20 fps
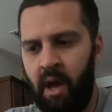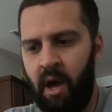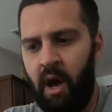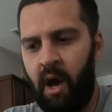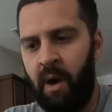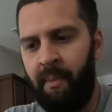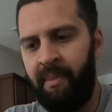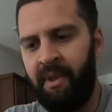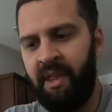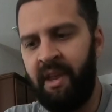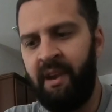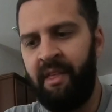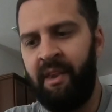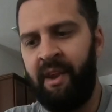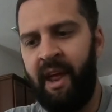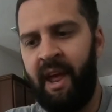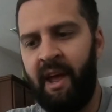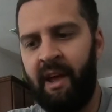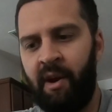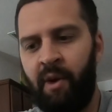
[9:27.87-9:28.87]
But at the end of the
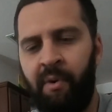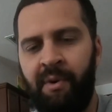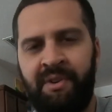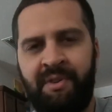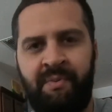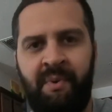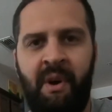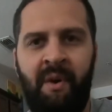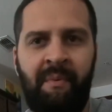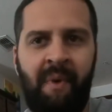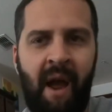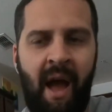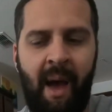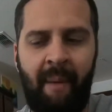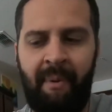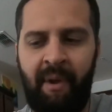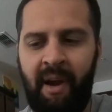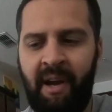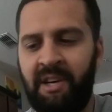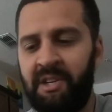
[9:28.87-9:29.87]
day, I can always
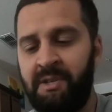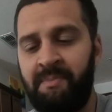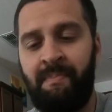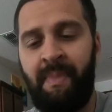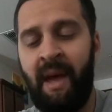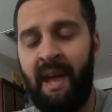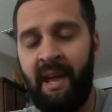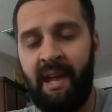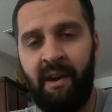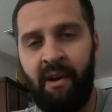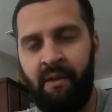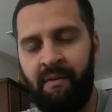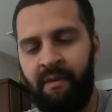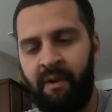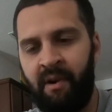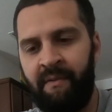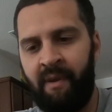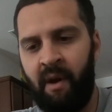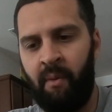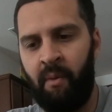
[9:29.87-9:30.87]
re-wrap it. I could just paint over
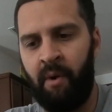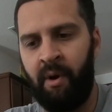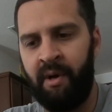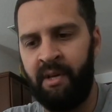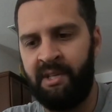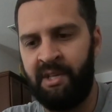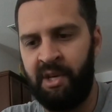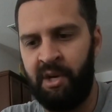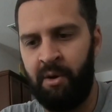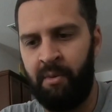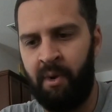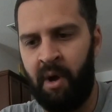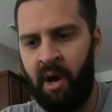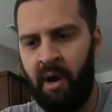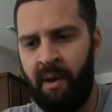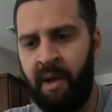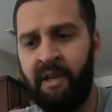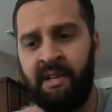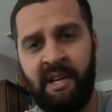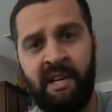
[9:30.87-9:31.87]
it if I wanted
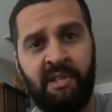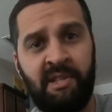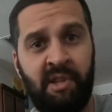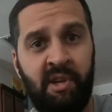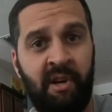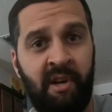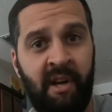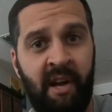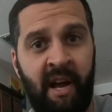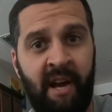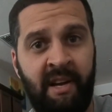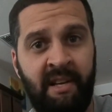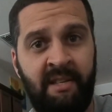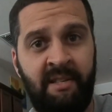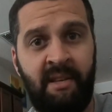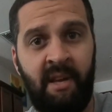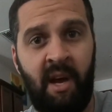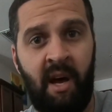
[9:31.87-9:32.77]
to. It does look nice.